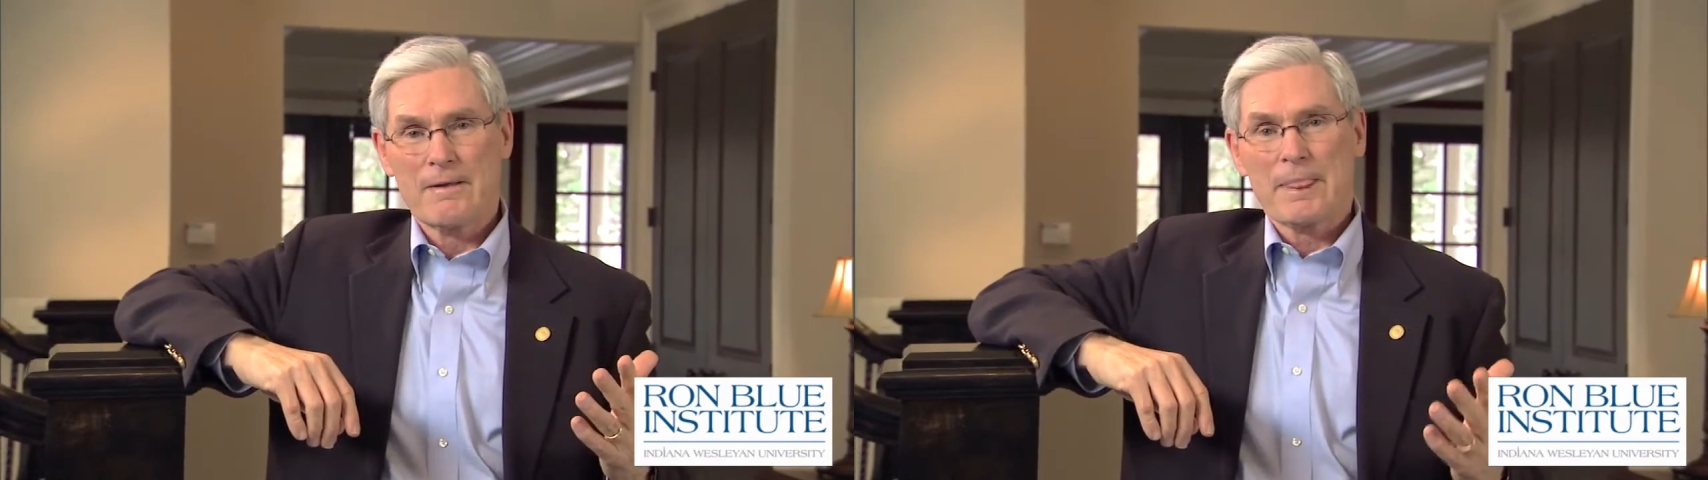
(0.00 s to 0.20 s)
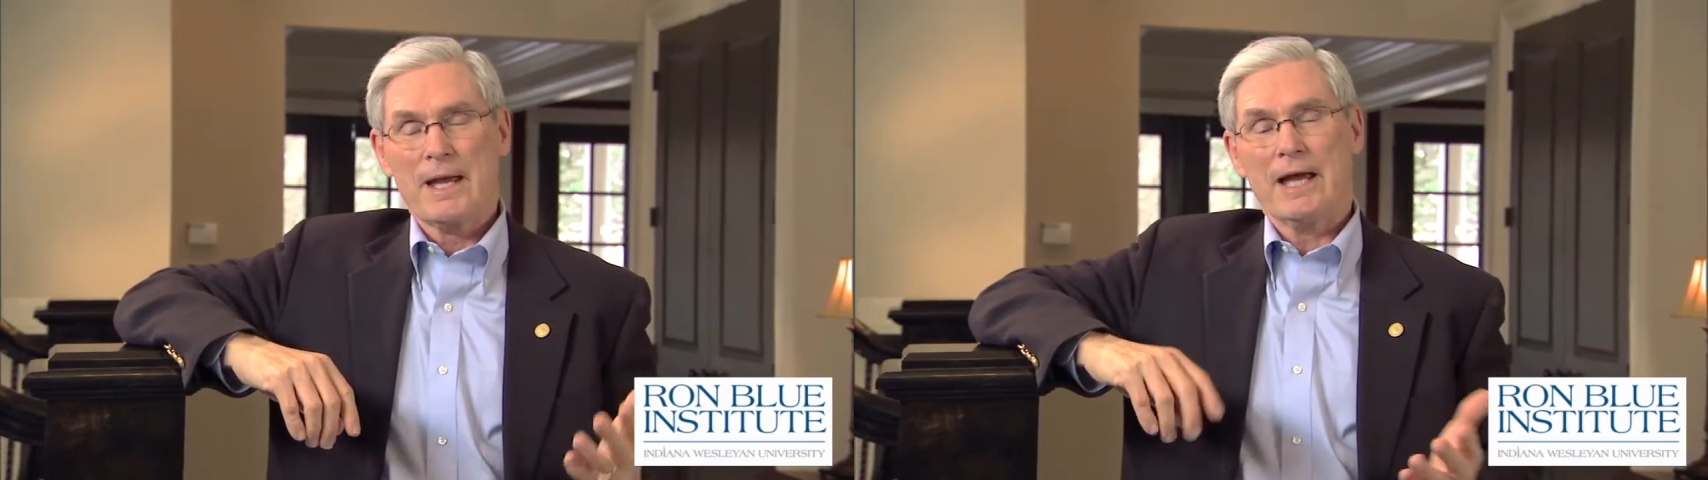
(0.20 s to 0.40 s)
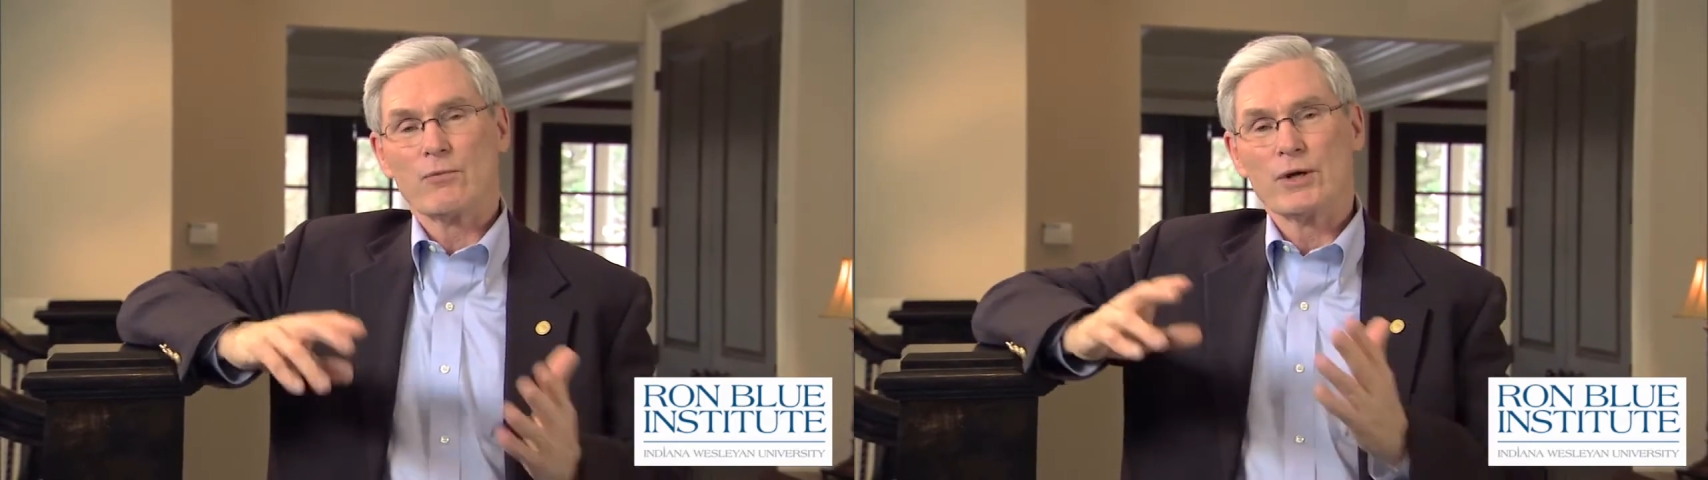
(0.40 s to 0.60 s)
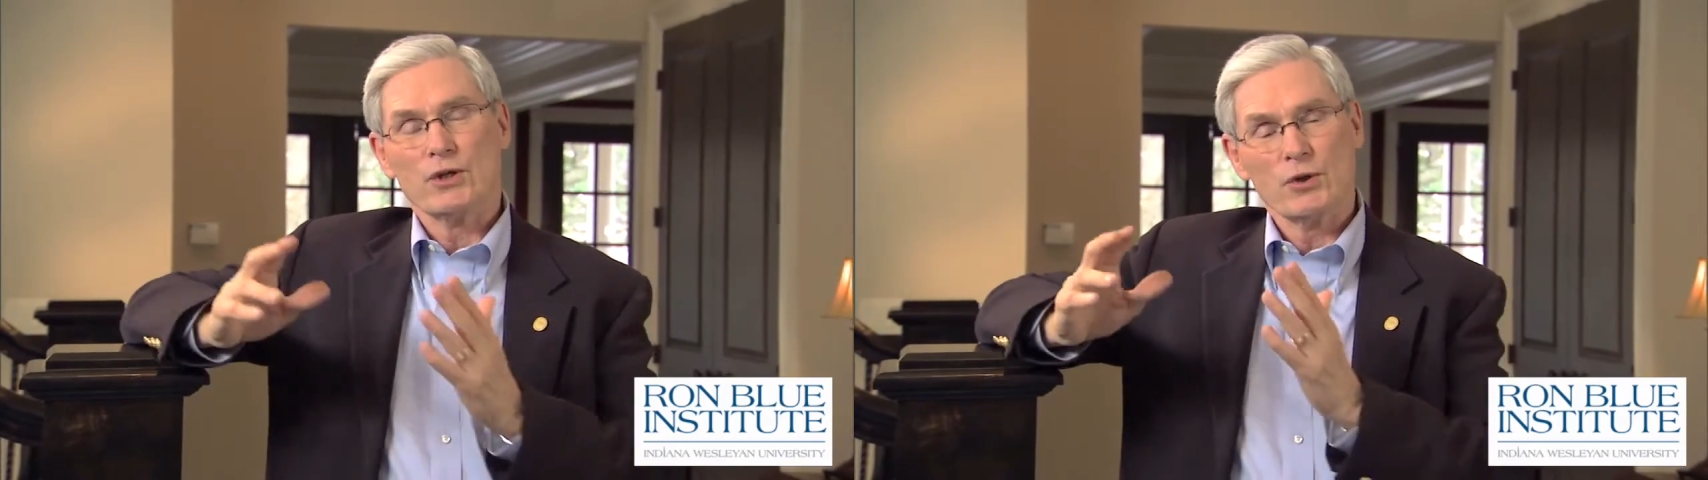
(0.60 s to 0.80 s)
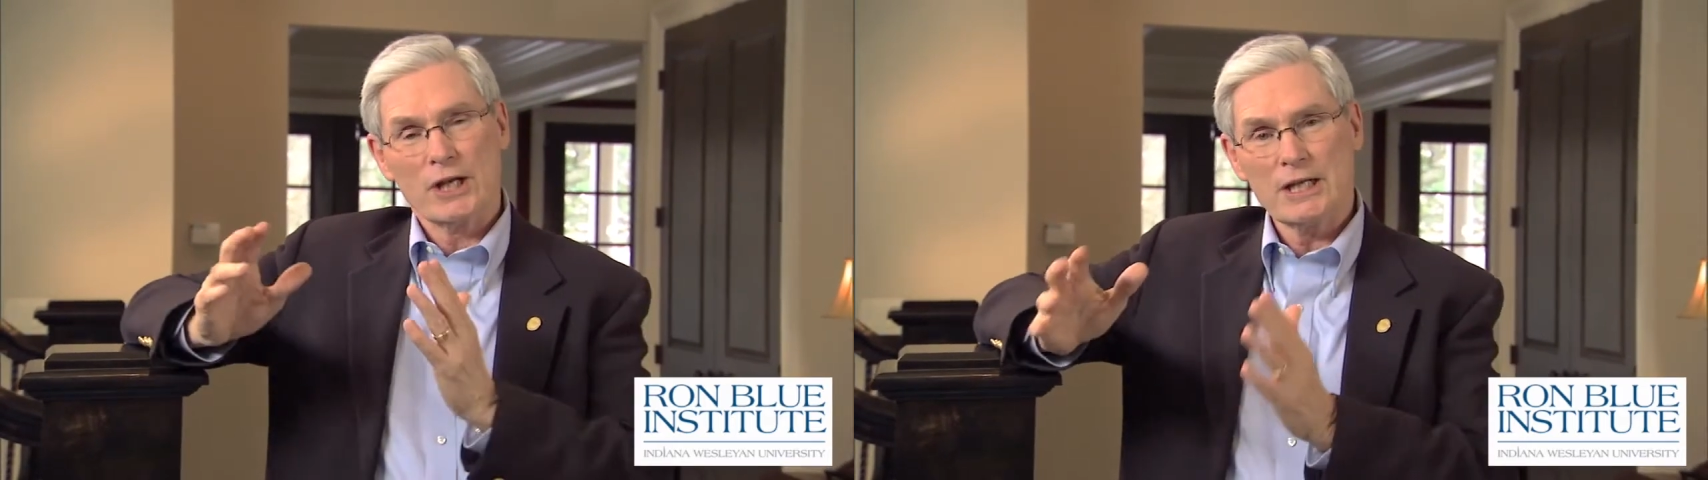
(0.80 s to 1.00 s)
And when
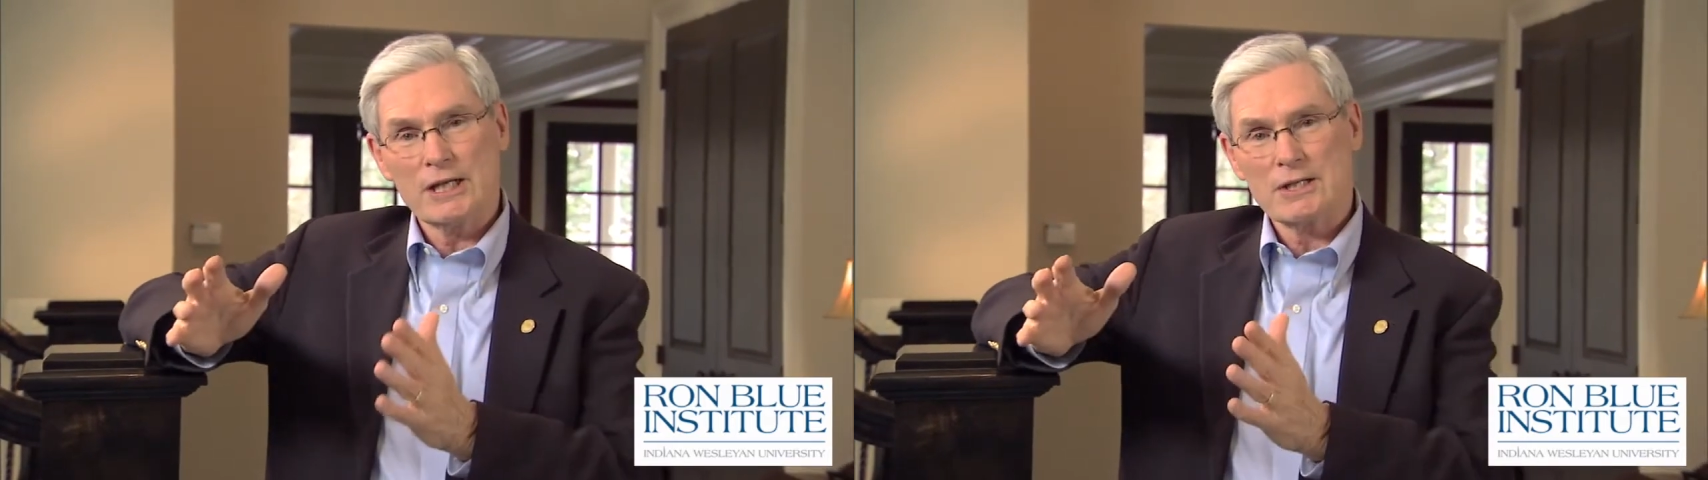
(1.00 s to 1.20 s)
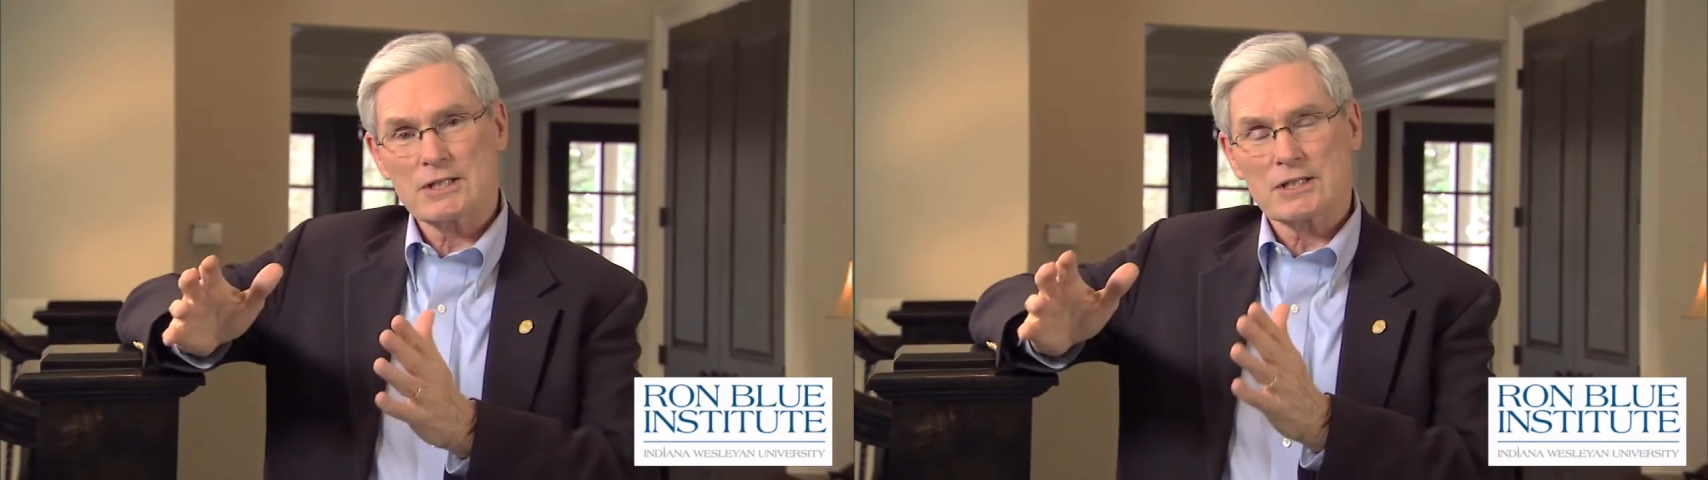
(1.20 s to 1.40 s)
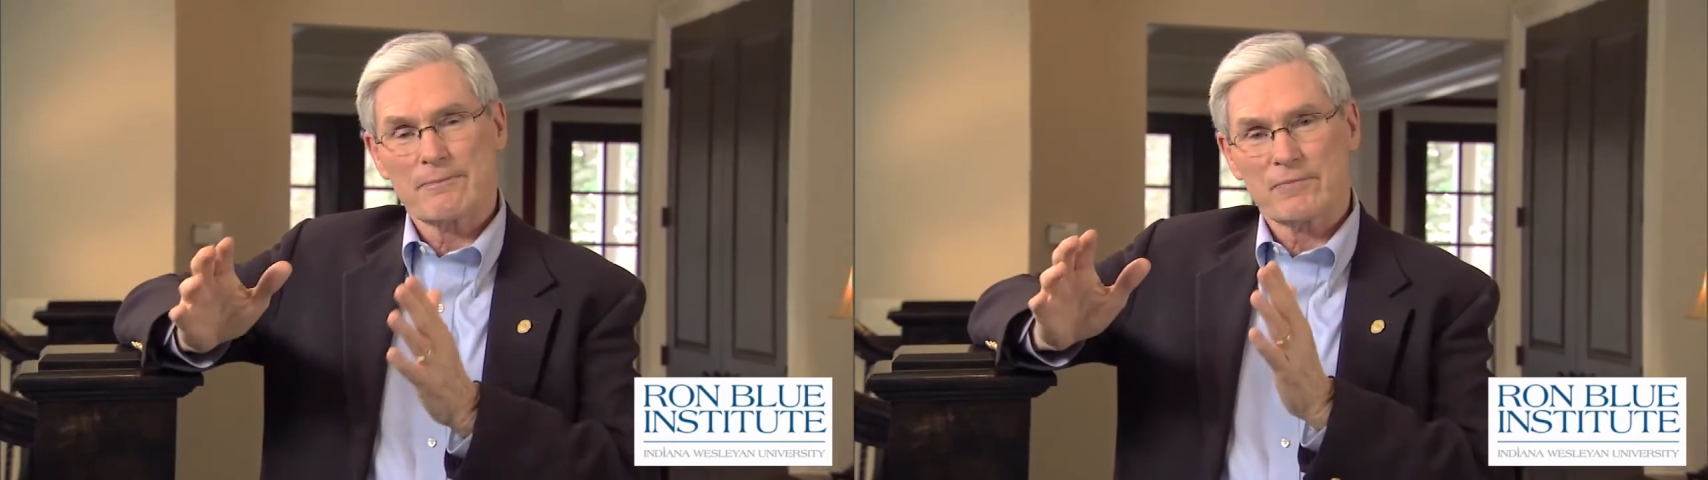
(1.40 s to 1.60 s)
you lease,